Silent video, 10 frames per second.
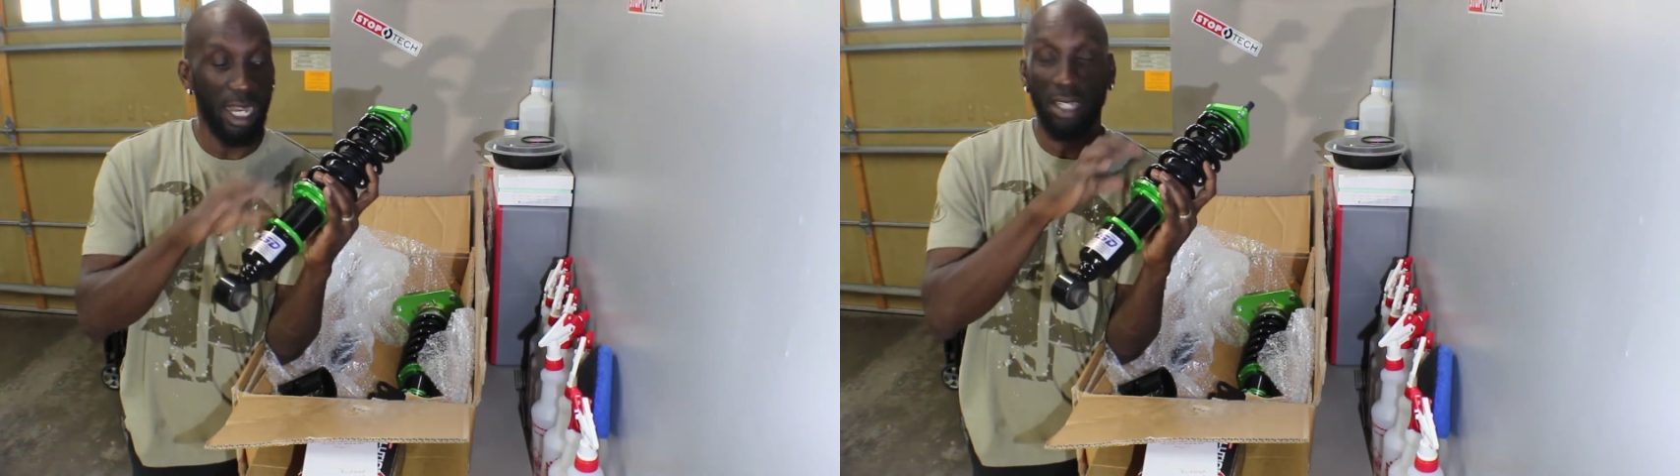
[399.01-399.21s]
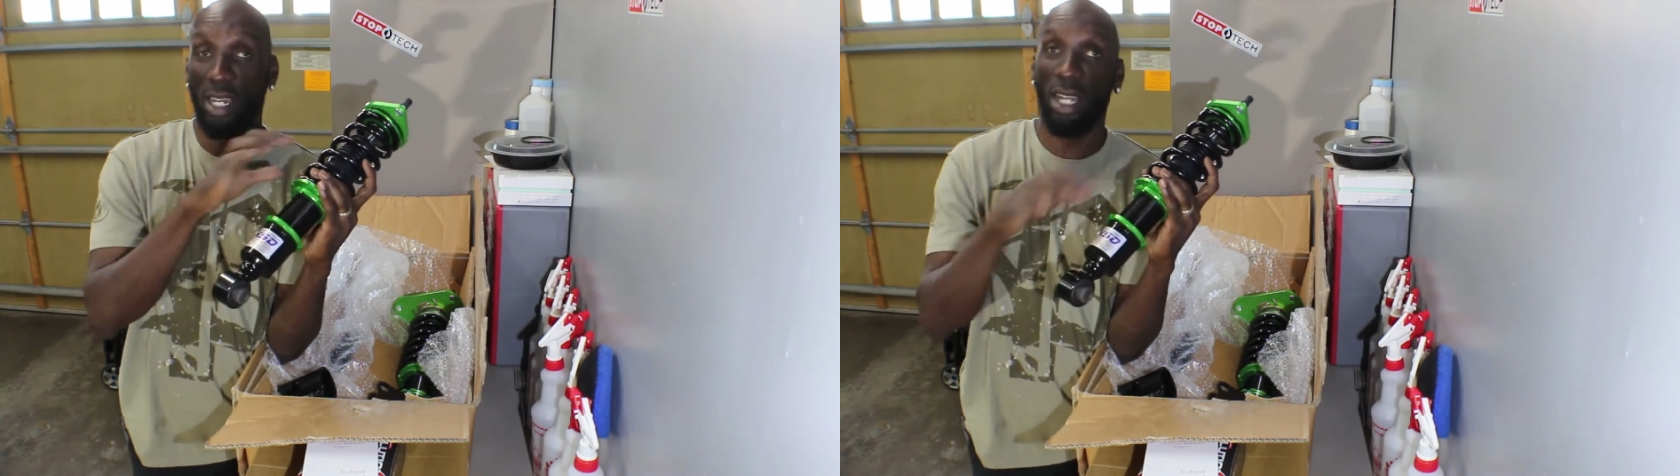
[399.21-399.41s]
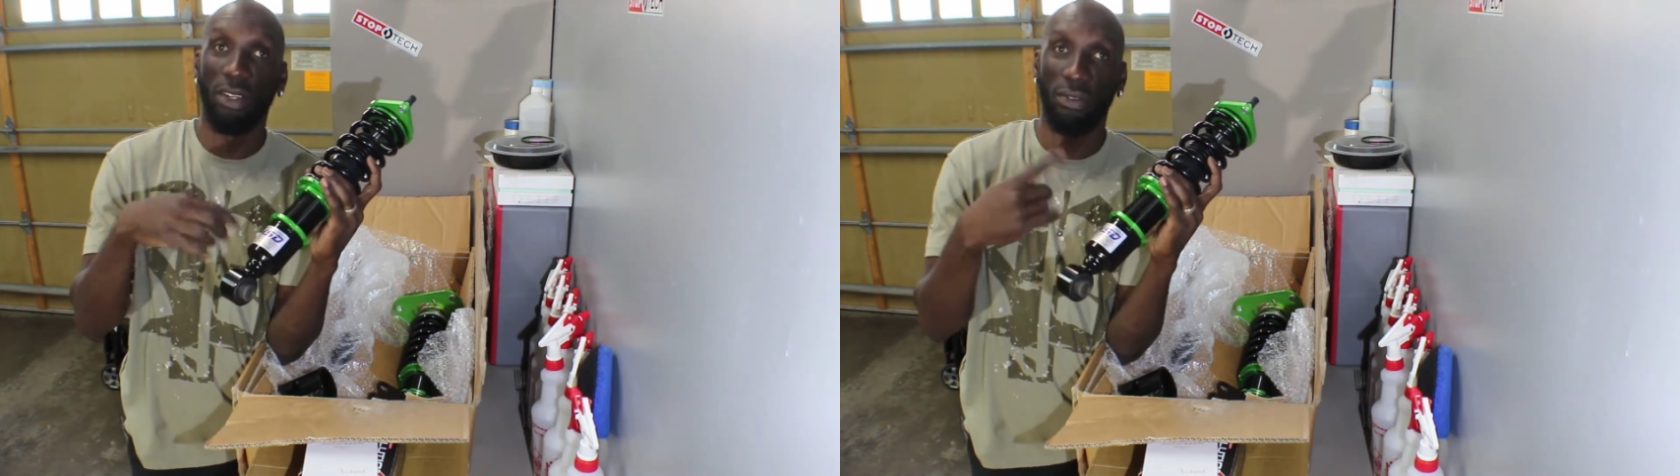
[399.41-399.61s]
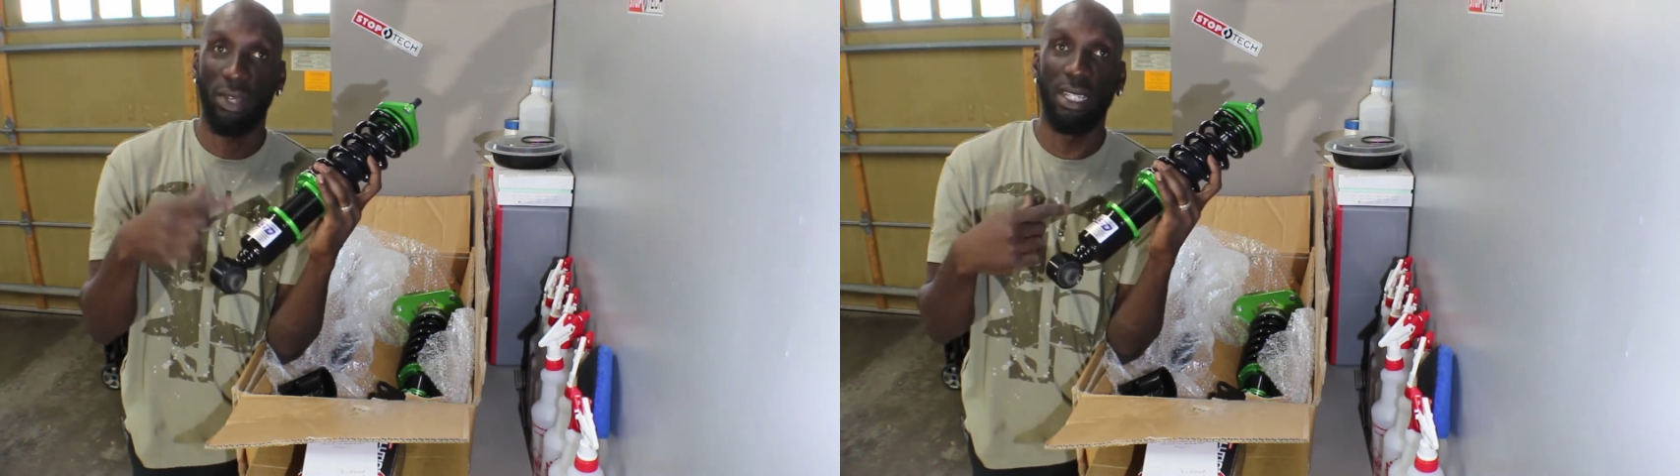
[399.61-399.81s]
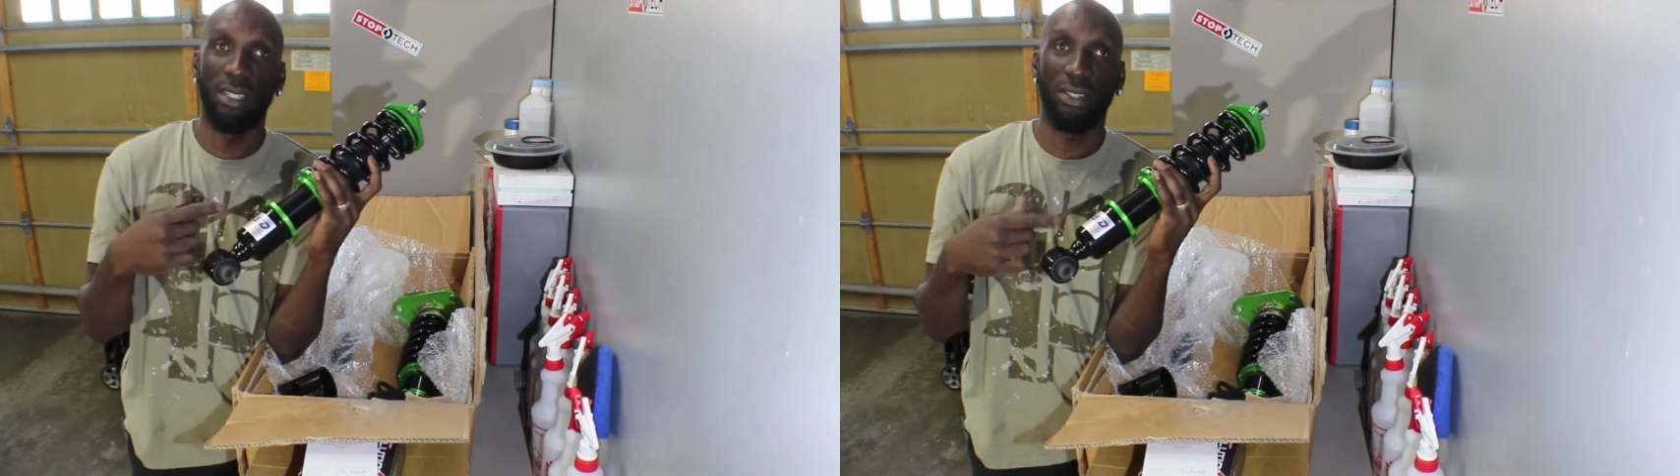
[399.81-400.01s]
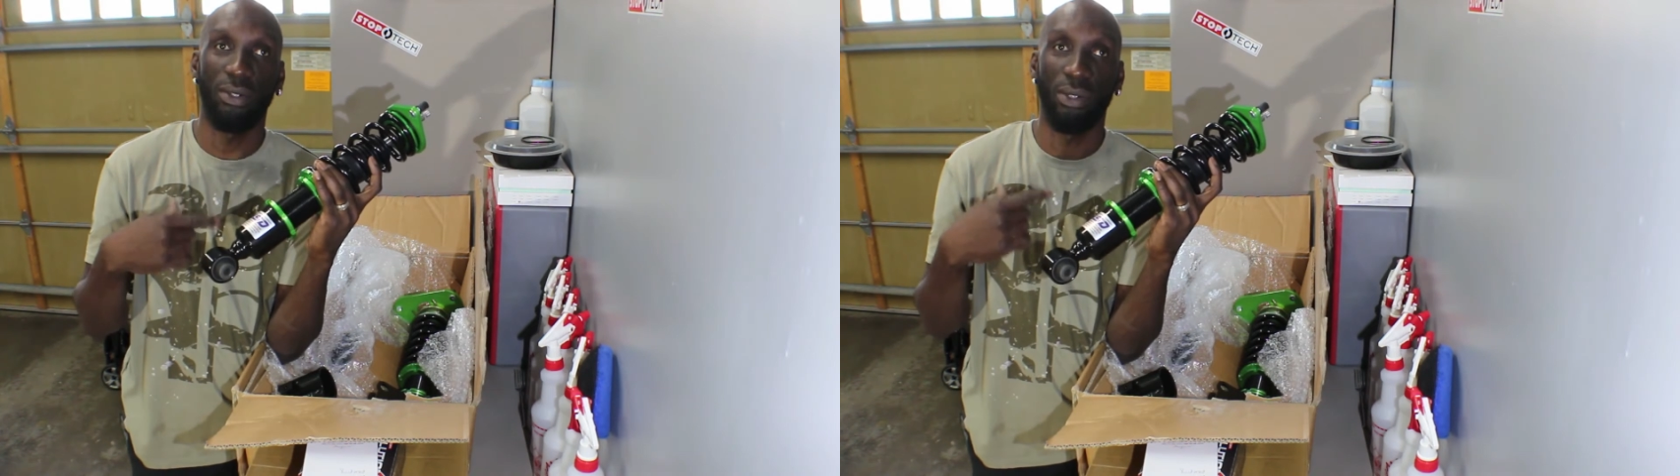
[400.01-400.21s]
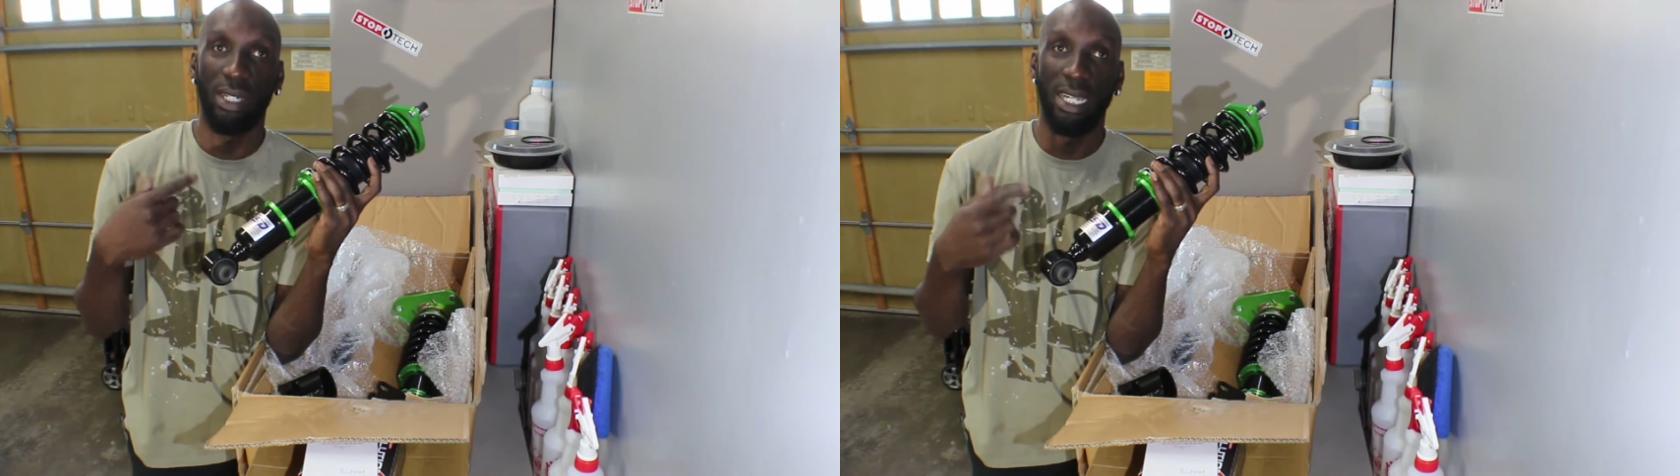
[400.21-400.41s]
on all the threads, so